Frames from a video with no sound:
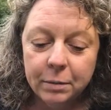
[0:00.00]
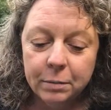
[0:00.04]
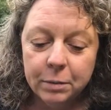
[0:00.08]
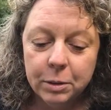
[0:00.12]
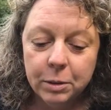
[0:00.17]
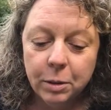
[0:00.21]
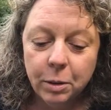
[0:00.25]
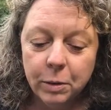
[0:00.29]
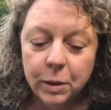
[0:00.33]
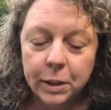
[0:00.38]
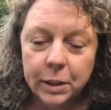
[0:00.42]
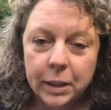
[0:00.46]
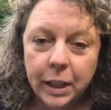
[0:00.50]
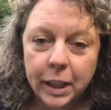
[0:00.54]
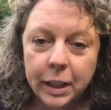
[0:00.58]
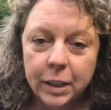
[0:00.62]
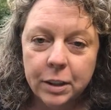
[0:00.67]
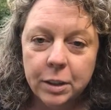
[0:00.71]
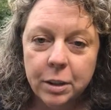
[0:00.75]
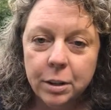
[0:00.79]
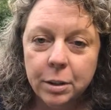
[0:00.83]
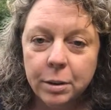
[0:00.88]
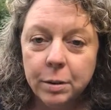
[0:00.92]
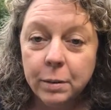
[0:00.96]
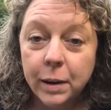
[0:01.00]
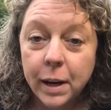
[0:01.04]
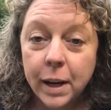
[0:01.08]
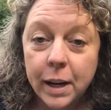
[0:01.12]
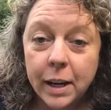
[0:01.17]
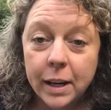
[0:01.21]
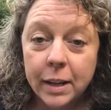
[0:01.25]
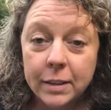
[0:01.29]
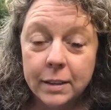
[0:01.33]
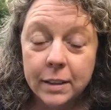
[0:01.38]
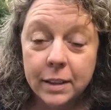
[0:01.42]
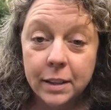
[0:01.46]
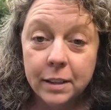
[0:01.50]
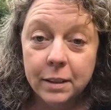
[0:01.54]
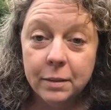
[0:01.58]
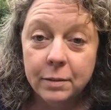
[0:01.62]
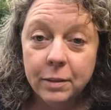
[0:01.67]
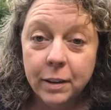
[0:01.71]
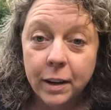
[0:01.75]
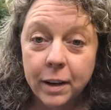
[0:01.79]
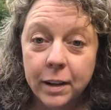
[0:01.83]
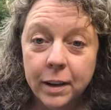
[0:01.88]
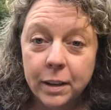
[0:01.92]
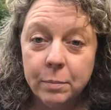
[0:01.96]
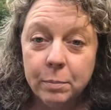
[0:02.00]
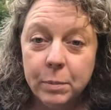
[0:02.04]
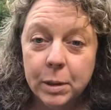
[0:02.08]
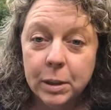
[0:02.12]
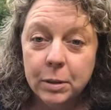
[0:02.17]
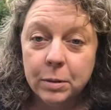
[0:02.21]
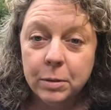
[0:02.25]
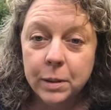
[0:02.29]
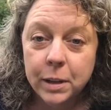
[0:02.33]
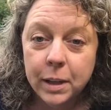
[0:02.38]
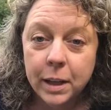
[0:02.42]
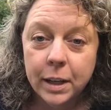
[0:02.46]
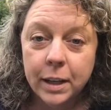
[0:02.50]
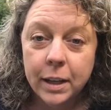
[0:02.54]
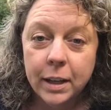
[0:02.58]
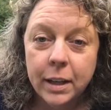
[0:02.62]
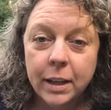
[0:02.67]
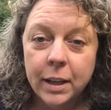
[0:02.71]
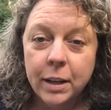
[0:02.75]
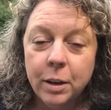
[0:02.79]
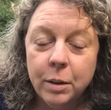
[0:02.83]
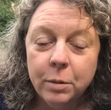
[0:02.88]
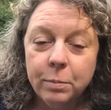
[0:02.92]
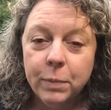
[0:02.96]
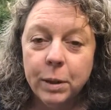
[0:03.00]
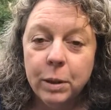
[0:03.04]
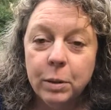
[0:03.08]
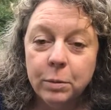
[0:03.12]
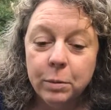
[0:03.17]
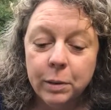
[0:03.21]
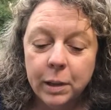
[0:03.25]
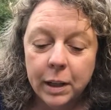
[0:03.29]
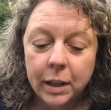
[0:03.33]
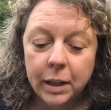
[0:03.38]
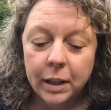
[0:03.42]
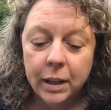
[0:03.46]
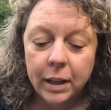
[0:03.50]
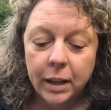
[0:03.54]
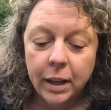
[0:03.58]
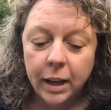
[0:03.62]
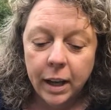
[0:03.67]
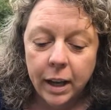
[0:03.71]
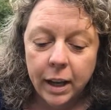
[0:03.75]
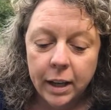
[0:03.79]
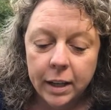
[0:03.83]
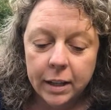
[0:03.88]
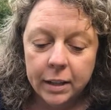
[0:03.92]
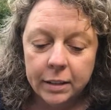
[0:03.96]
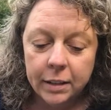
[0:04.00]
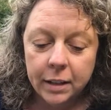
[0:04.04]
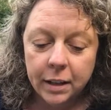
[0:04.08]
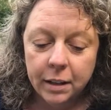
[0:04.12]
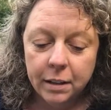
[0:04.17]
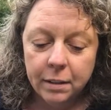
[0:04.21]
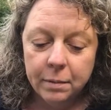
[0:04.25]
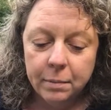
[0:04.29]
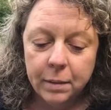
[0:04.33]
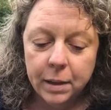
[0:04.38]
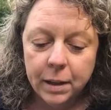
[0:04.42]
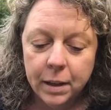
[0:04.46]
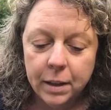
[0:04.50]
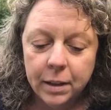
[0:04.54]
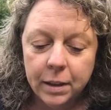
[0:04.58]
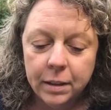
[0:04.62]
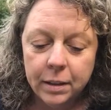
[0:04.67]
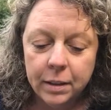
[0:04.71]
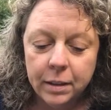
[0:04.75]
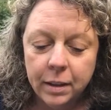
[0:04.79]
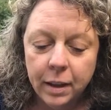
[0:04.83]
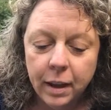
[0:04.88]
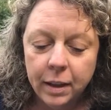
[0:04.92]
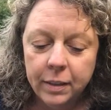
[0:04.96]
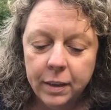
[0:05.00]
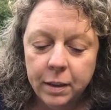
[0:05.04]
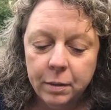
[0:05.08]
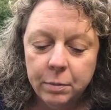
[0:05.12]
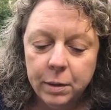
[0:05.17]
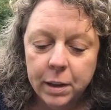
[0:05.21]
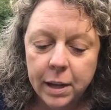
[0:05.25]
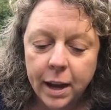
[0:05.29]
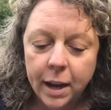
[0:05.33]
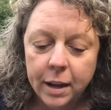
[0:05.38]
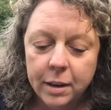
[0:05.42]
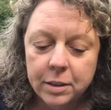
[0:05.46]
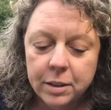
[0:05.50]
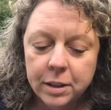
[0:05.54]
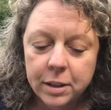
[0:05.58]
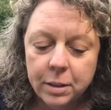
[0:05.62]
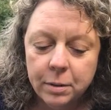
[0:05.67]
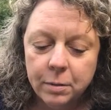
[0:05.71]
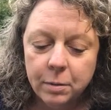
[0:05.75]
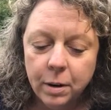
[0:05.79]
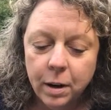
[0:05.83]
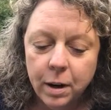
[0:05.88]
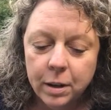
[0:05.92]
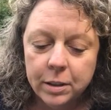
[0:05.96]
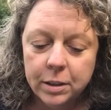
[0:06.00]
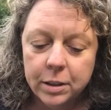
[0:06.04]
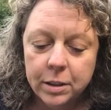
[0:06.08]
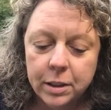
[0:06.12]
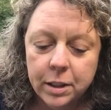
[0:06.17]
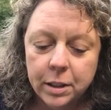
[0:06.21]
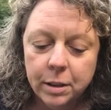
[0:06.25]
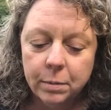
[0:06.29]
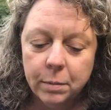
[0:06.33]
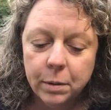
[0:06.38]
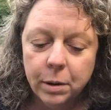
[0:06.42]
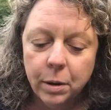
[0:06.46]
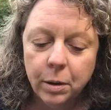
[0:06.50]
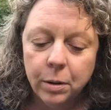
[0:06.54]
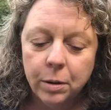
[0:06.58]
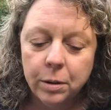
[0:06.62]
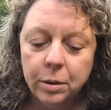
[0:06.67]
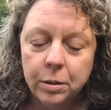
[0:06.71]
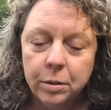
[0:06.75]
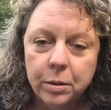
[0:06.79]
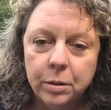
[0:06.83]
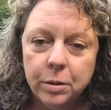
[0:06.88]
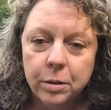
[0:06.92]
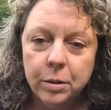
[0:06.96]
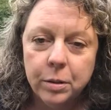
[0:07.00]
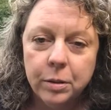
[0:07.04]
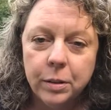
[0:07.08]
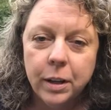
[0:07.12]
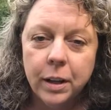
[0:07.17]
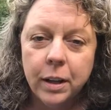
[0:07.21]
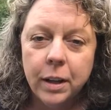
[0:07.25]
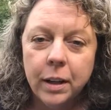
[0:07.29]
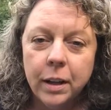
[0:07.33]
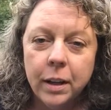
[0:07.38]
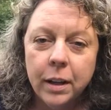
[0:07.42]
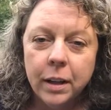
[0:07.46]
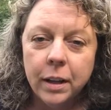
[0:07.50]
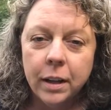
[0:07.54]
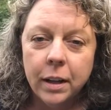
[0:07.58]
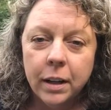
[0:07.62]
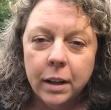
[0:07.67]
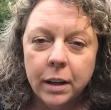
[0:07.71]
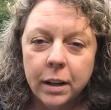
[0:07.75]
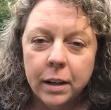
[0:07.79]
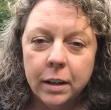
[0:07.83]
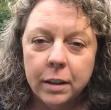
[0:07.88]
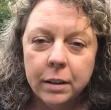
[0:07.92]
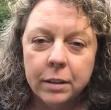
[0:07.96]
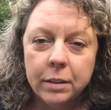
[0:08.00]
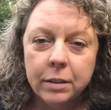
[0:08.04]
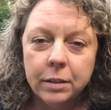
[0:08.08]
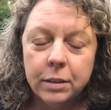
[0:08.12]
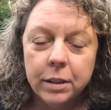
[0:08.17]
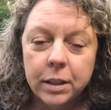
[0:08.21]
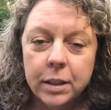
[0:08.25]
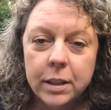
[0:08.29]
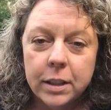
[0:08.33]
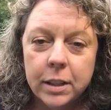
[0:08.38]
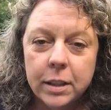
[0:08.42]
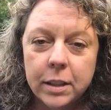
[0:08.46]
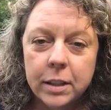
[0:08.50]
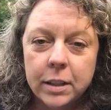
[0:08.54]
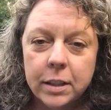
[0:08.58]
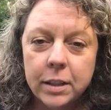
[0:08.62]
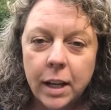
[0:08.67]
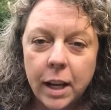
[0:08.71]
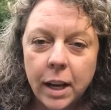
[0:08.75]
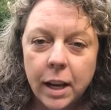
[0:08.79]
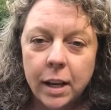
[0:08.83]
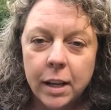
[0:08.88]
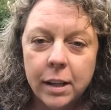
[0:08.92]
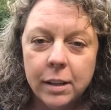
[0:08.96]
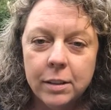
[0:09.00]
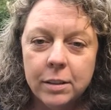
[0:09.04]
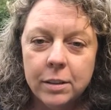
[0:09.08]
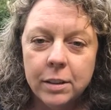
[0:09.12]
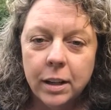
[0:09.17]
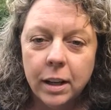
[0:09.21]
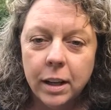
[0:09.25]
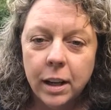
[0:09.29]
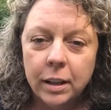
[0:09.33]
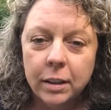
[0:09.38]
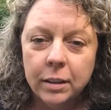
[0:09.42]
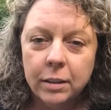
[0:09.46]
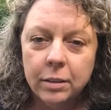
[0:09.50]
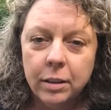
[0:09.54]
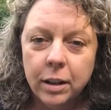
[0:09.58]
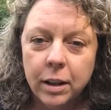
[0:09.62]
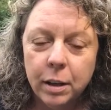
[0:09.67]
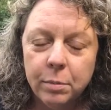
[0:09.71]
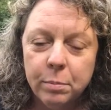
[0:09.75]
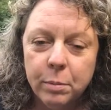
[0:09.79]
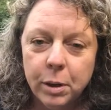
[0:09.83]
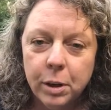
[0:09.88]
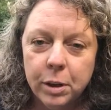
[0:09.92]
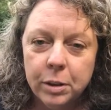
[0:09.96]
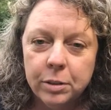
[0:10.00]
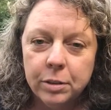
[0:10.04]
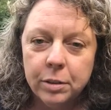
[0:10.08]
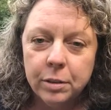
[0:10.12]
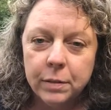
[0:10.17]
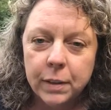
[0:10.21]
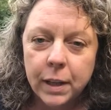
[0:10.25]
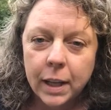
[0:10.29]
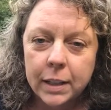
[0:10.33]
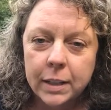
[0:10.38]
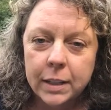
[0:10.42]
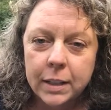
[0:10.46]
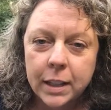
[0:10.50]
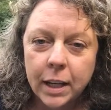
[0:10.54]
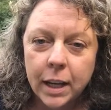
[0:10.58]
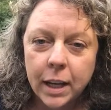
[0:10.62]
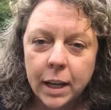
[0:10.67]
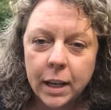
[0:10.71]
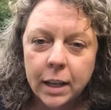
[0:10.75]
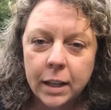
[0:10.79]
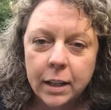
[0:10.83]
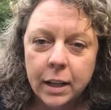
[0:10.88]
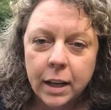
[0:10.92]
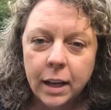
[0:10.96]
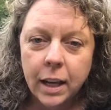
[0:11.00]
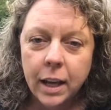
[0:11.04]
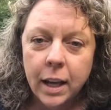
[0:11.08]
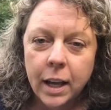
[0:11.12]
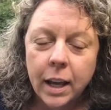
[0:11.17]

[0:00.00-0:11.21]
growing like crazy, finding milkweed, and then we actually watched him go through a chrysalis stage and emerge from that skin,